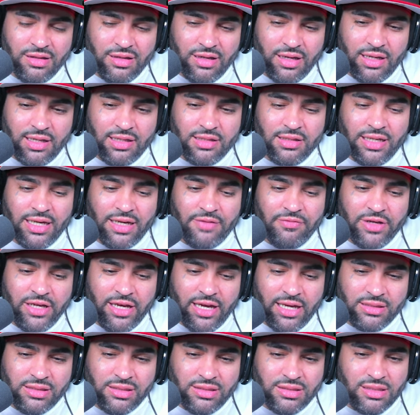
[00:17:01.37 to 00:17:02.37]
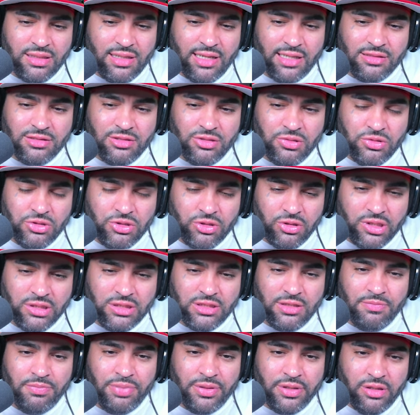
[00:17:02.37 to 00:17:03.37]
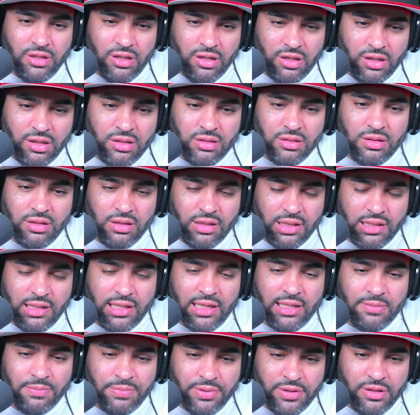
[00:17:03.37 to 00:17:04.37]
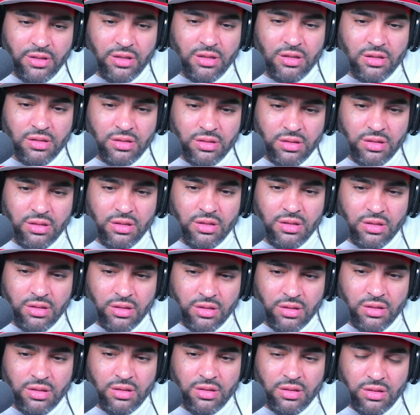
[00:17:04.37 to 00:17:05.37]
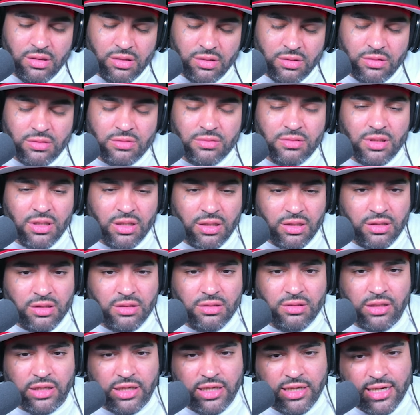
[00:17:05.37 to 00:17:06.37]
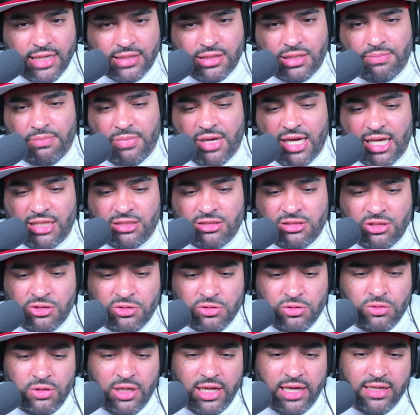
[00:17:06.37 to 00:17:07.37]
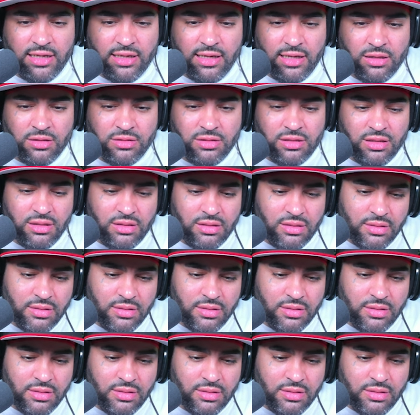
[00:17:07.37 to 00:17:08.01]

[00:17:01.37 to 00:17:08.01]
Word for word: I reacted to like 2 joints of PR. I like PR. Okay, and he got the mask too, like LD.